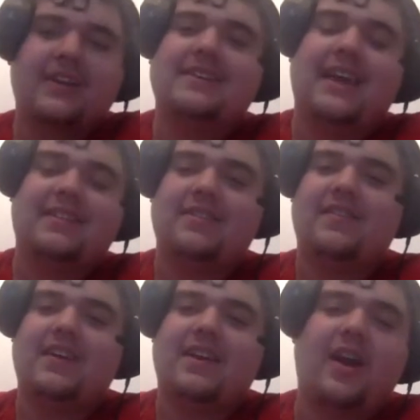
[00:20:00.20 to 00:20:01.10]
going to take
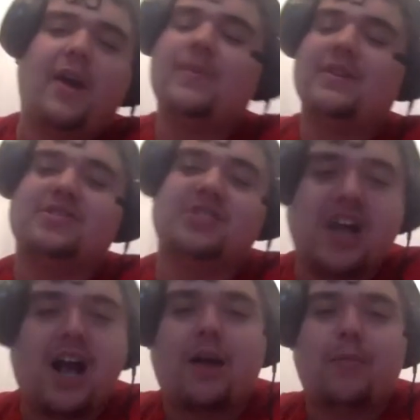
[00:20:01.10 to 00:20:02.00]
the incumbent's
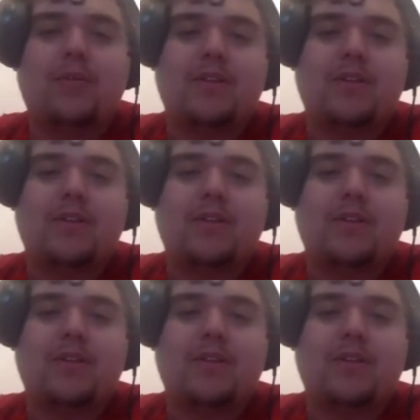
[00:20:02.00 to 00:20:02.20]
job.